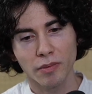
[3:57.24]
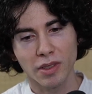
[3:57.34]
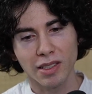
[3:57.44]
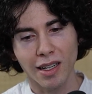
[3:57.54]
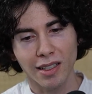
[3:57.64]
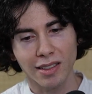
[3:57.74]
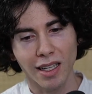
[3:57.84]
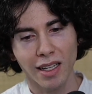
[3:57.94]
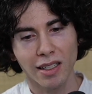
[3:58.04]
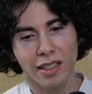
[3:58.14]
It's not
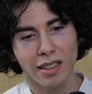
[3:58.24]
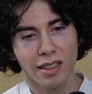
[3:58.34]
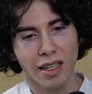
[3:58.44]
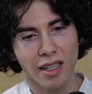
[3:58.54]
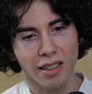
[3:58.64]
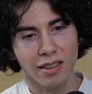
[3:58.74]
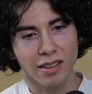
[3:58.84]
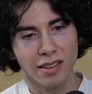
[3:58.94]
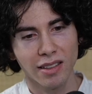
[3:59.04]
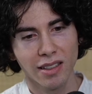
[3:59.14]
anxiety.
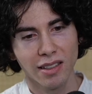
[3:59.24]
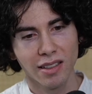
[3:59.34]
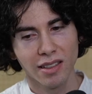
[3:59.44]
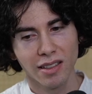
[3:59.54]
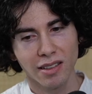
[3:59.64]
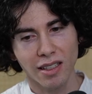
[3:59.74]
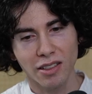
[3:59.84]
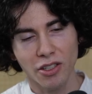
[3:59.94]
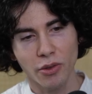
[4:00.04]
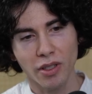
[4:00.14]
And then
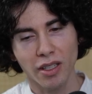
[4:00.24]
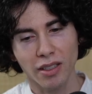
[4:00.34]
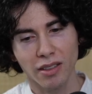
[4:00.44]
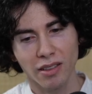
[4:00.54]
she was like,